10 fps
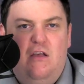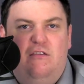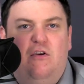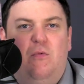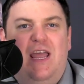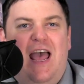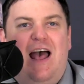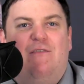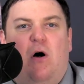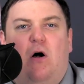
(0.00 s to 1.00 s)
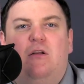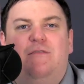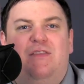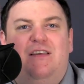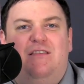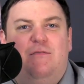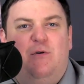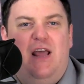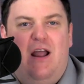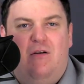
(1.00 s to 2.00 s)
So we have all of these
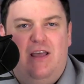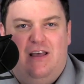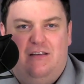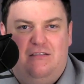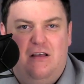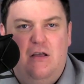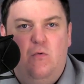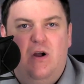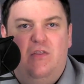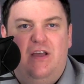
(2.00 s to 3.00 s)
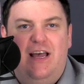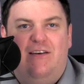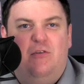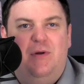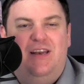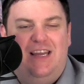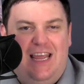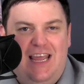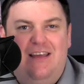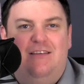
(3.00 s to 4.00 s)
different areas where the government
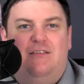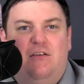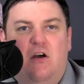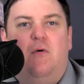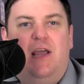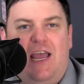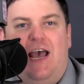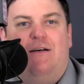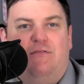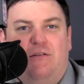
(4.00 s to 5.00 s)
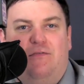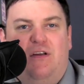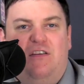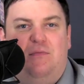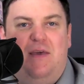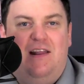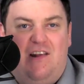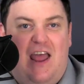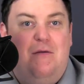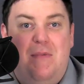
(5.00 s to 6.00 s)
is going after free
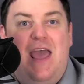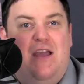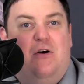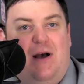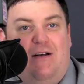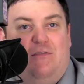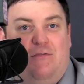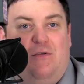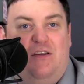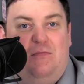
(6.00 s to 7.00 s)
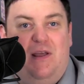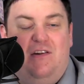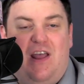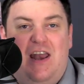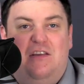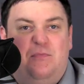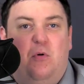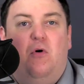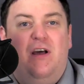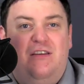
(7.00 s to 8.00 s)
speech and may go after free speech and is
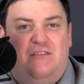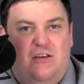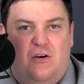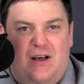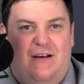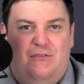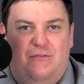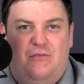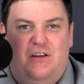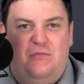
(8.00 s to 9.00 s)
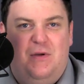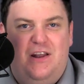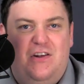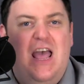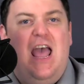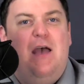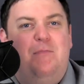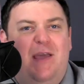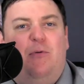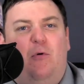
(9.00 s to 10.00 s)
poised to go after free speech. And
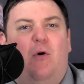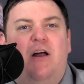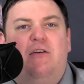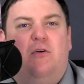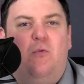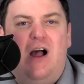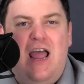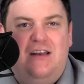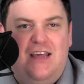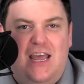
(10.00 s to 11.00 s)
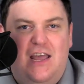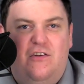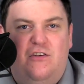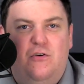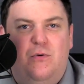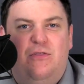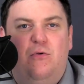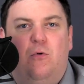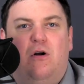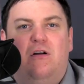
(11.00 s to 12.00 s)
people wonder why I take issue with
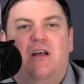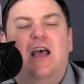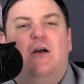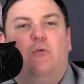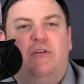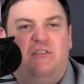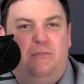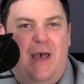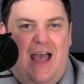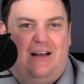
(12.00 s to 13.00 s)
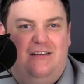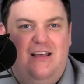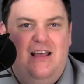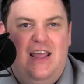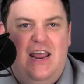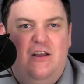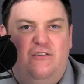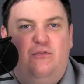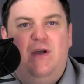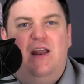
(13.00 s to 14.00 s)
the word respect in a
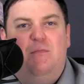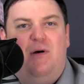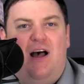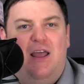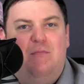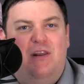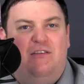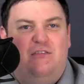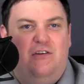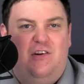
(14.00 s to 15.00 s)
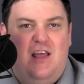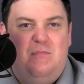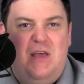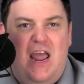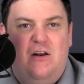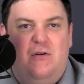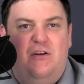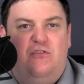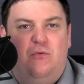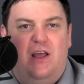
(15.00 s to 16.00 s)
tweet by Minister Champagne or
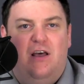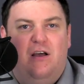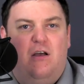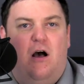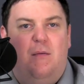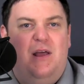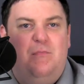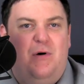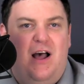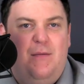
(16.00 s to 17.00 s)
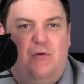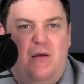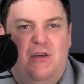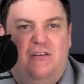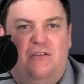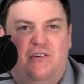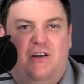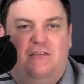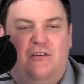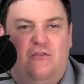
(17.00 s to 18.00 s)
in a comment by Prime Minister
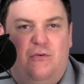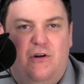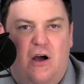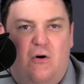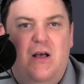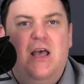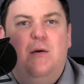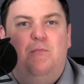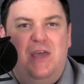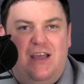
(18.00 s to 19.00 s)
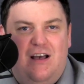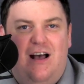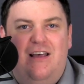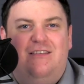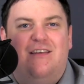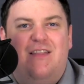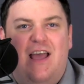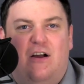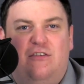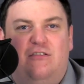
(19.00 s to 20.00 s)
Justin Trudeau, because
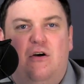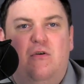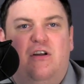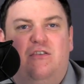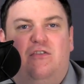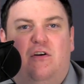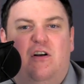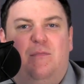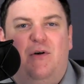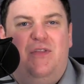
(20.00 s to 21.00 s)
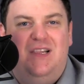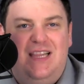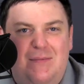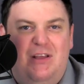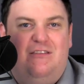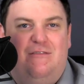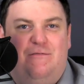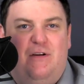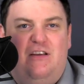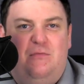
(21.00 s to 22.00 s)
they are so concerned about the limits of
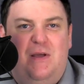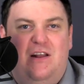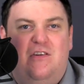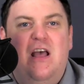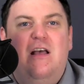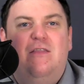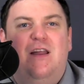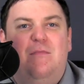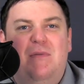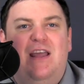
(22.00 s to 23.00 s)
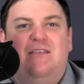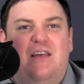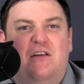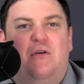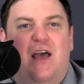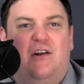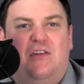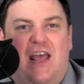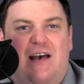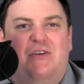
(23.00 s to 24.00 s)
free speech that it means they don't
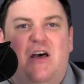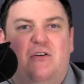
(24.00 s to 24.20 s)
actually have an